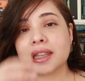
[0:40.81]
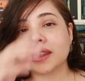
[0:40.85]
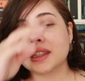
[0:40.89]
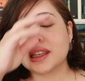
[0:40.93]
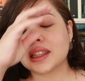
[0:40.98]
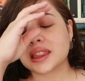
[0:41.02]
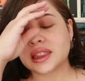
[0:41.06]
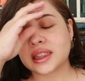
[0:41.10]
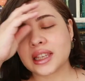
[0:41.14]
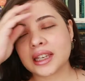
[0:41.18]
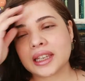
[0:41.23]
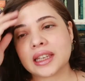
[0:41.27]

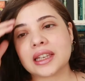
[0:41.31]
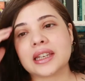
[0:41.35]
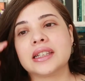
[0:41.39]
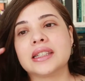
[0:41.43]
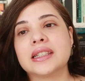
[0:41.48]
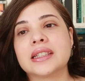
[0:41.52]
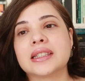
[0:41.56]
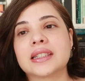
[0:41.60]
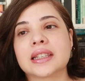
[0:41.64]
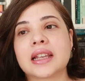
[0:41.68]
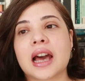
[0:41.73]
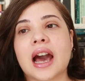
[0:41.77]
The thing
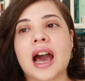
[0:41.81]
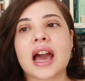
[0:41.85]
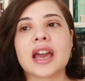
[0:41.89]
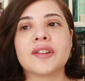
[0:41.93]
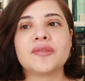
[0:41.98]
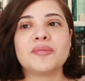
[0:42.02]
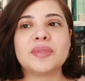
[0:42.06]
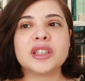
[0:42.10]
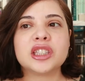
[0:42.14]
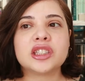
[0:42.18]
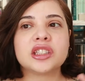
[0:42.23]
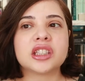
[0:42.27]
is,
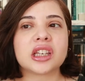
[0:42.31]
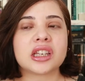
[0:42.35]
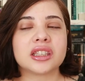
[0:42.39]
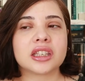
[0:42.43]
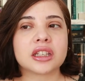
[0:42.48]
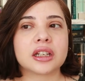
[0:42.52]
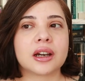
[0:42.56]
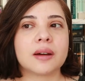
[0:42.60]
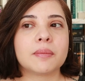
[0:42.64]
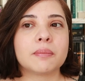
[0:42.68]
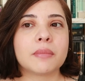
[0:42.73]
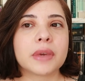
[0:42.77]
I've been
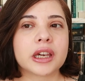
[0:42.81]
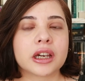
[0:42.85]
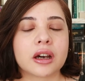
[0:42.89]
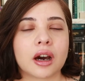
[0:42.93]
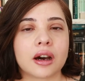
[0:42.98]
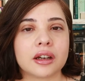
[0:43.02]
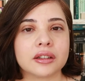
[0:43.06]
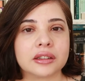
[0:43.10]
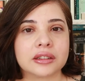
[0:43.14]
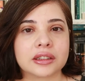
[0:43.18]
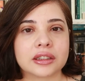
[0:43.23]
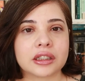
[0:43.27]
changing up my
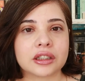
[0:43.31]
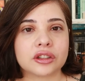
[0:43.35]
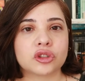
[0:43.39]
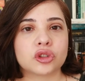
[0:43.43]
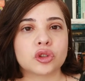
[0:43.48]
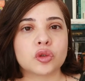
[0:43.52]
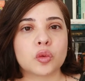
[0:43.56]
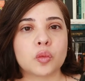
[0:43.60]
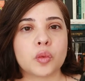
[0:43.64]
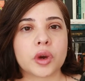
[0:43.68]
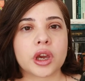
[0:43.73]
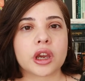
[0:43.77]

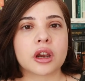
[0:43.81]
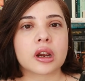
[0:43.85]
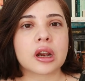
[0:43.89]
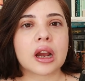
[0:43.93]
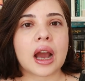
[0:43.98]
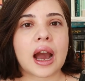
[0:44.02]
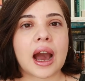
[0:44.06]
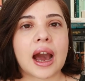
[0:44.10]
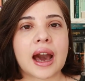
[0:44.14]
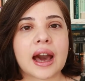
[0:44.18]
content to where